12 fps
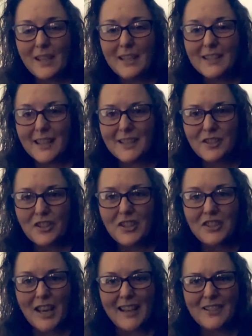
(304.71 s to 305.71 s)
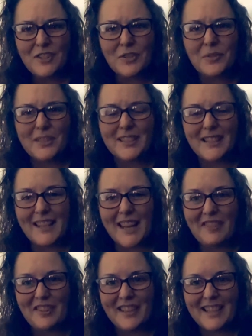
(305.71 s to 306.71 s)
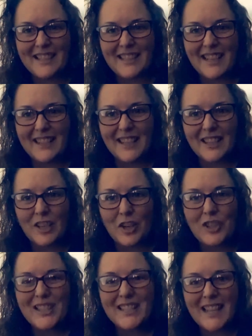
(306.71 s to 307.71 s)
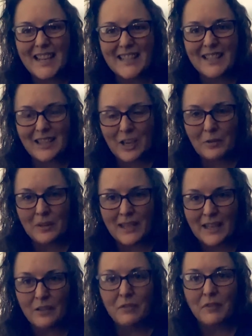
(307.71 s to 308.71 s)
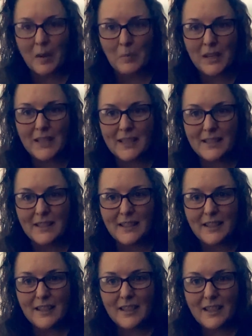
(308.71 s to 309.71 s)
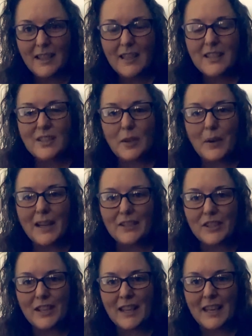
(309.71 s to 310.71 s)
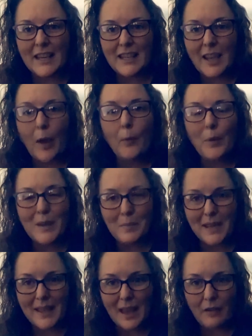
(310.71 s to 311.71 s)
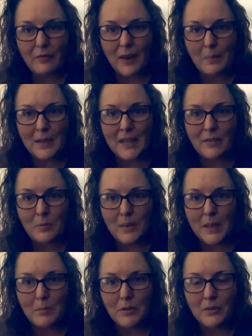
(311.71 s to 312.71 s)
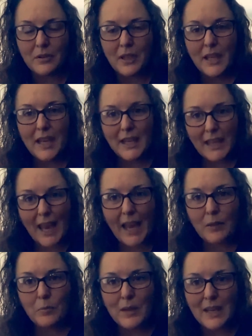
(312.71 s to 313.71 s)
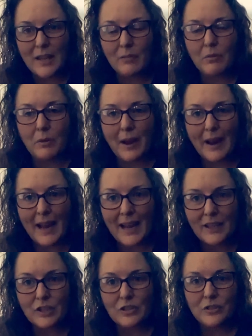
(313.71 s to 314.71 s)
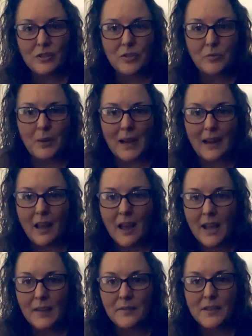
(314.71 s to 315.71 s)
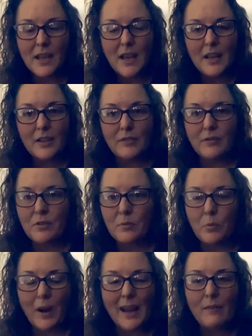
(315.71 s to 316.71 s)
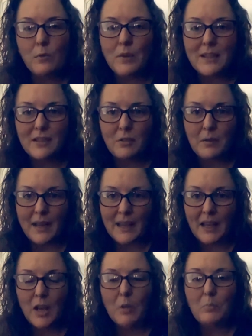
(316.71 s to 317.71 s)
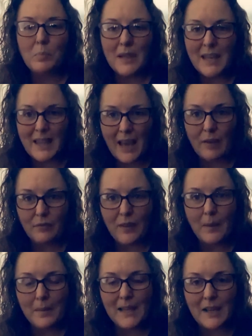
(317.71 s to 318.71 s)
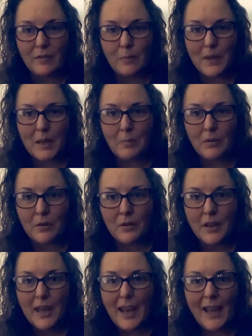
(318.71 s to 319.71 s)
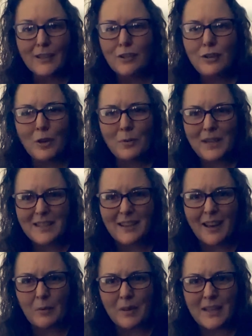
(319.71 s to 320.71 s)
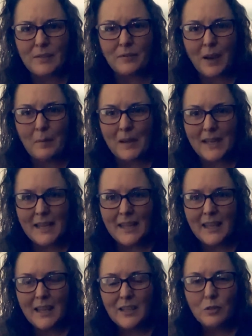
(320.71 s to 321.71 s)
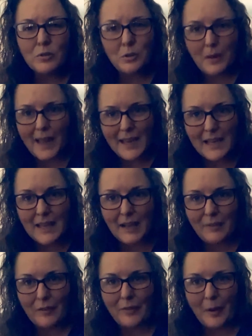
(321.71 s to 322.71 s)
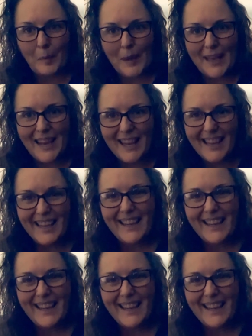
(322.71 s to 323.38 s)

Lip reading: That's just a challenge to us today, really, isn't it? That God sets the lonely in families. So actually, can we be that family for people? Can we, through our actions, through our lives, through whatever we're doing, be that family for people? And you know what it's like when it's family. You'll do anything for family.